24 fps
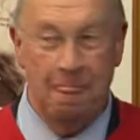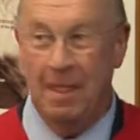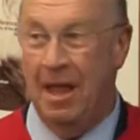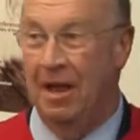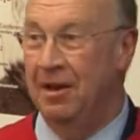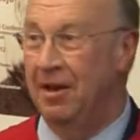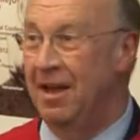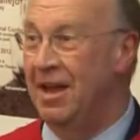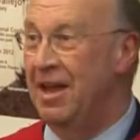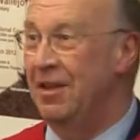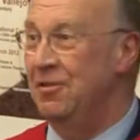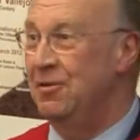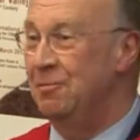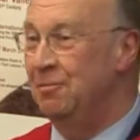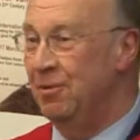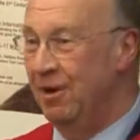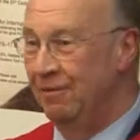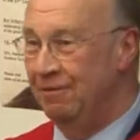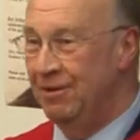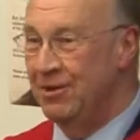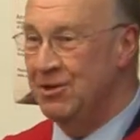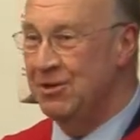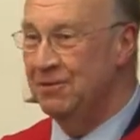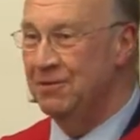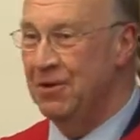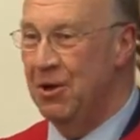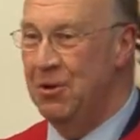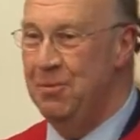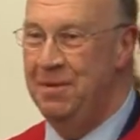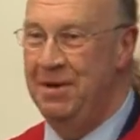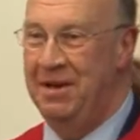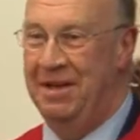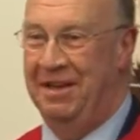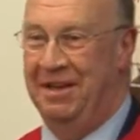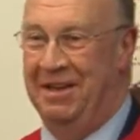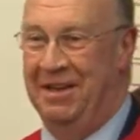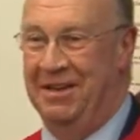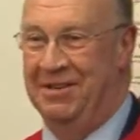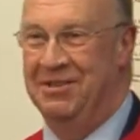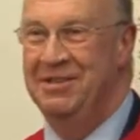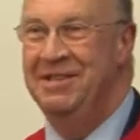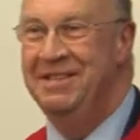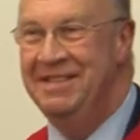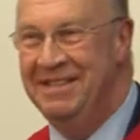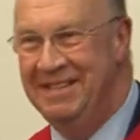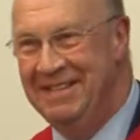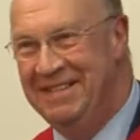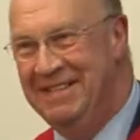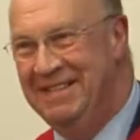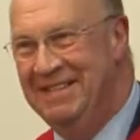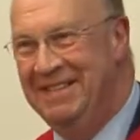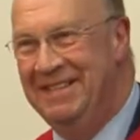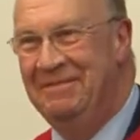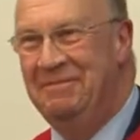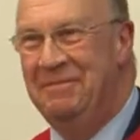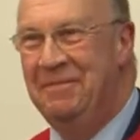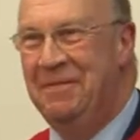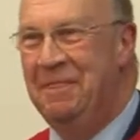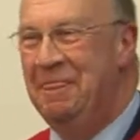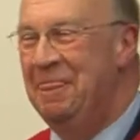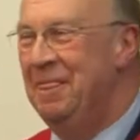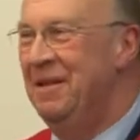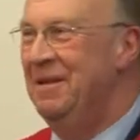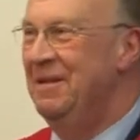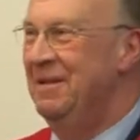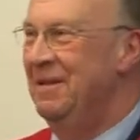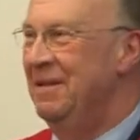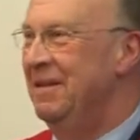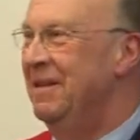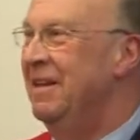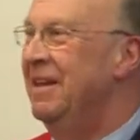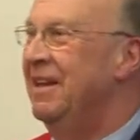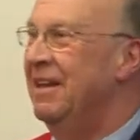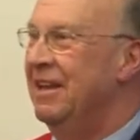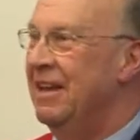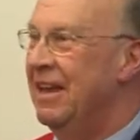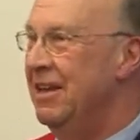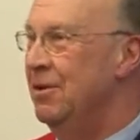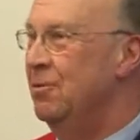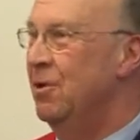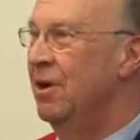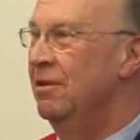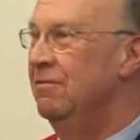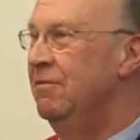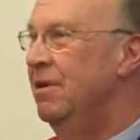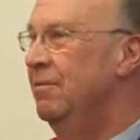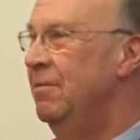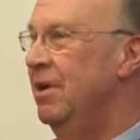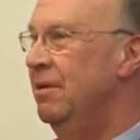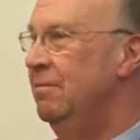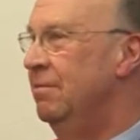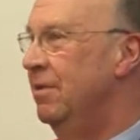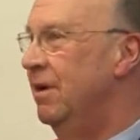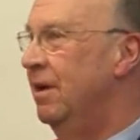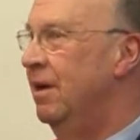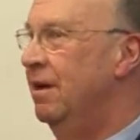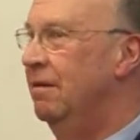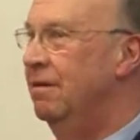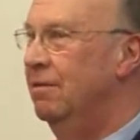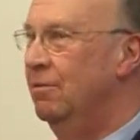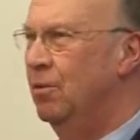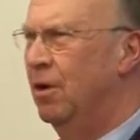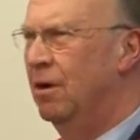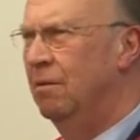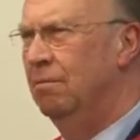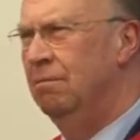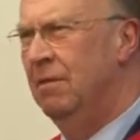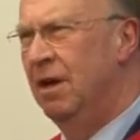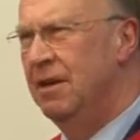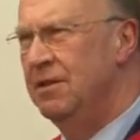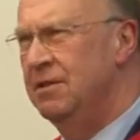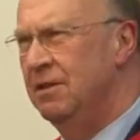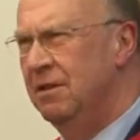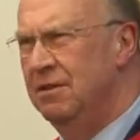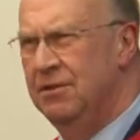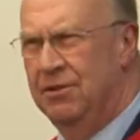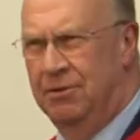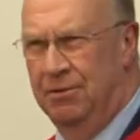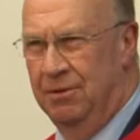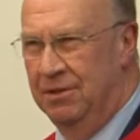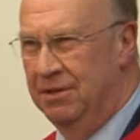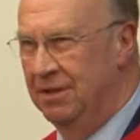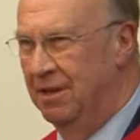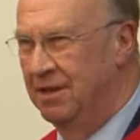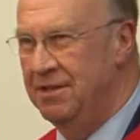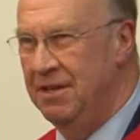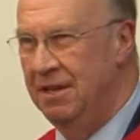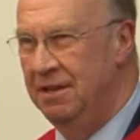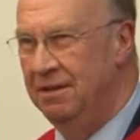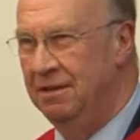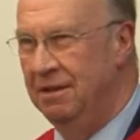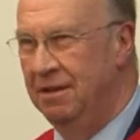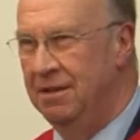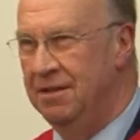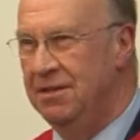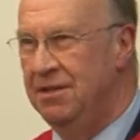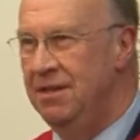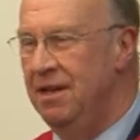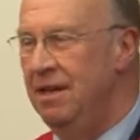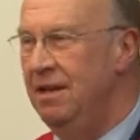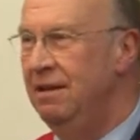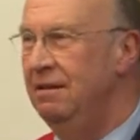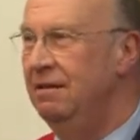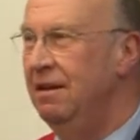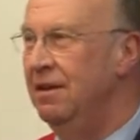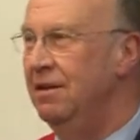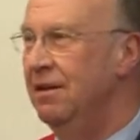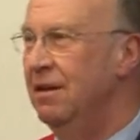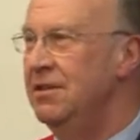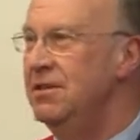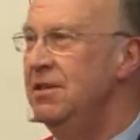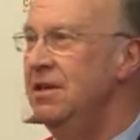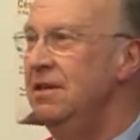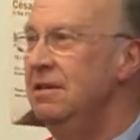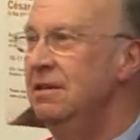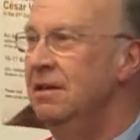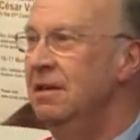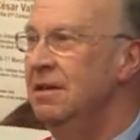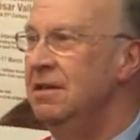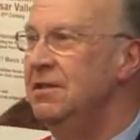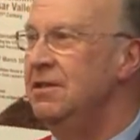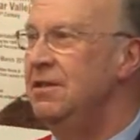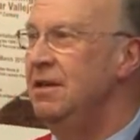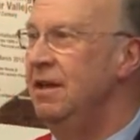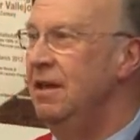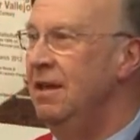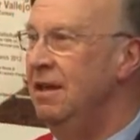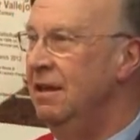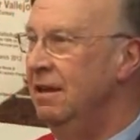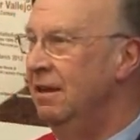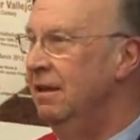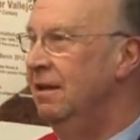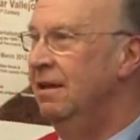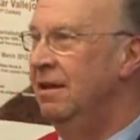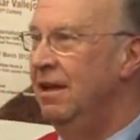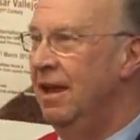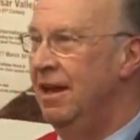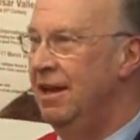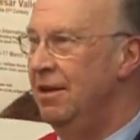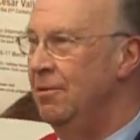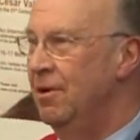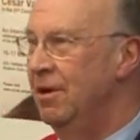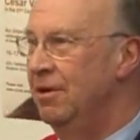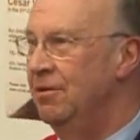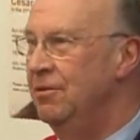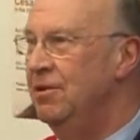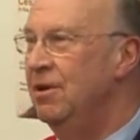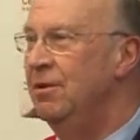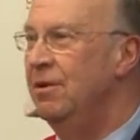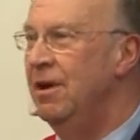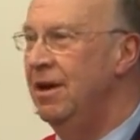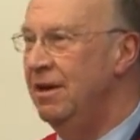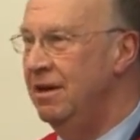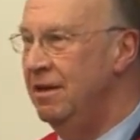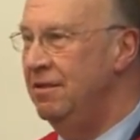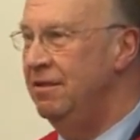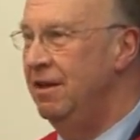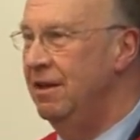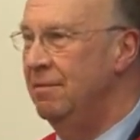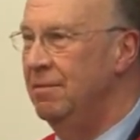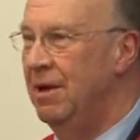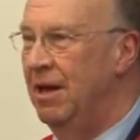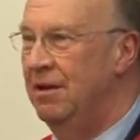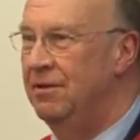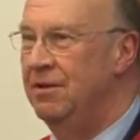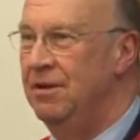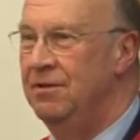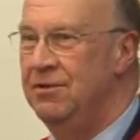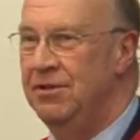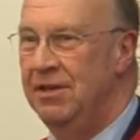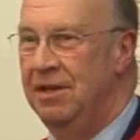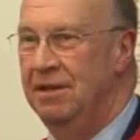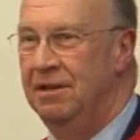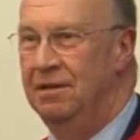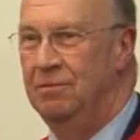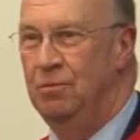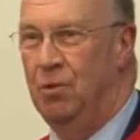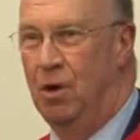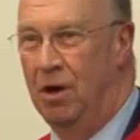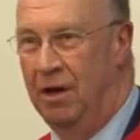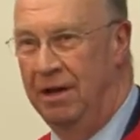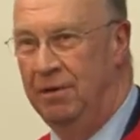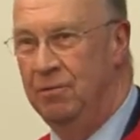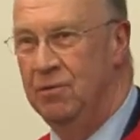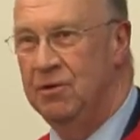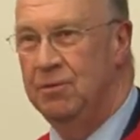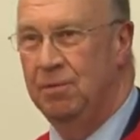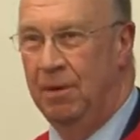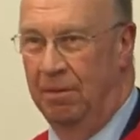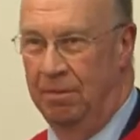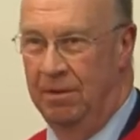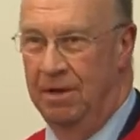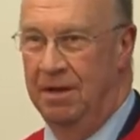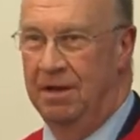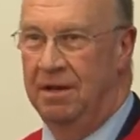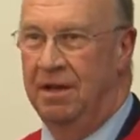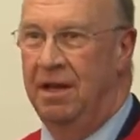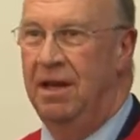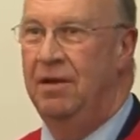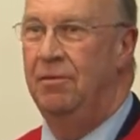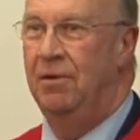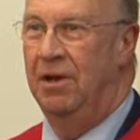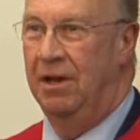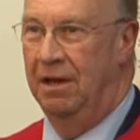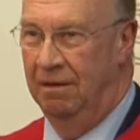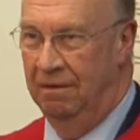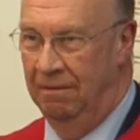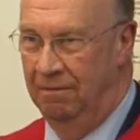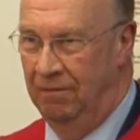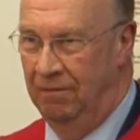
And I had the privilege of opening it. Anyone remember this was 1990? In 1990, anyone who knew anything about New Zealand wine was probably a Kiwi.